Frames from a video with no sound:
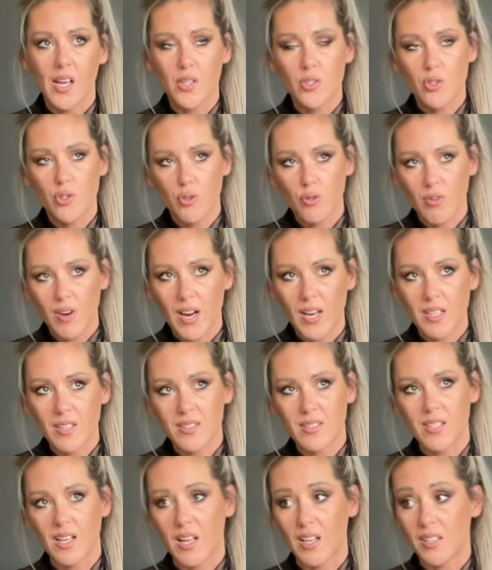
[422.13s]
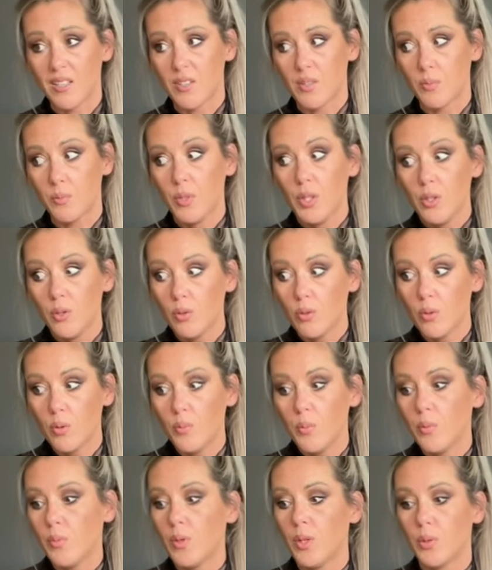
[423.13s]
tried size
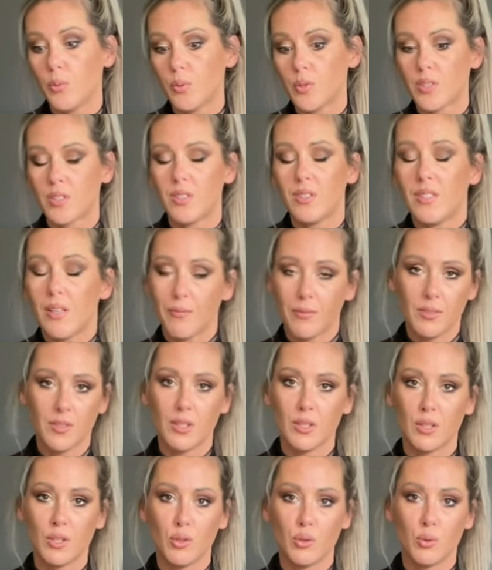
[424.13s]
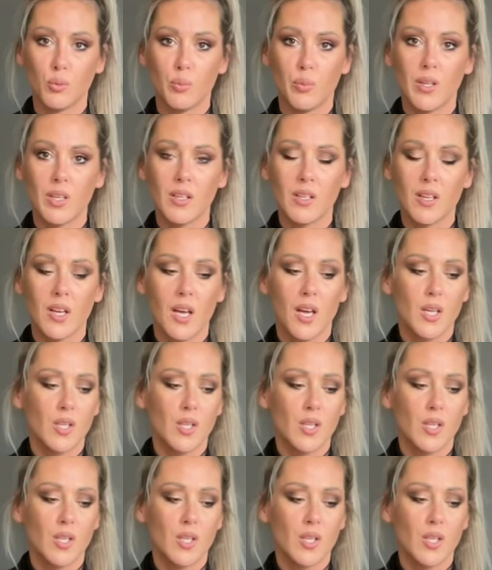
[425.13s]
medium, it was definitely too big,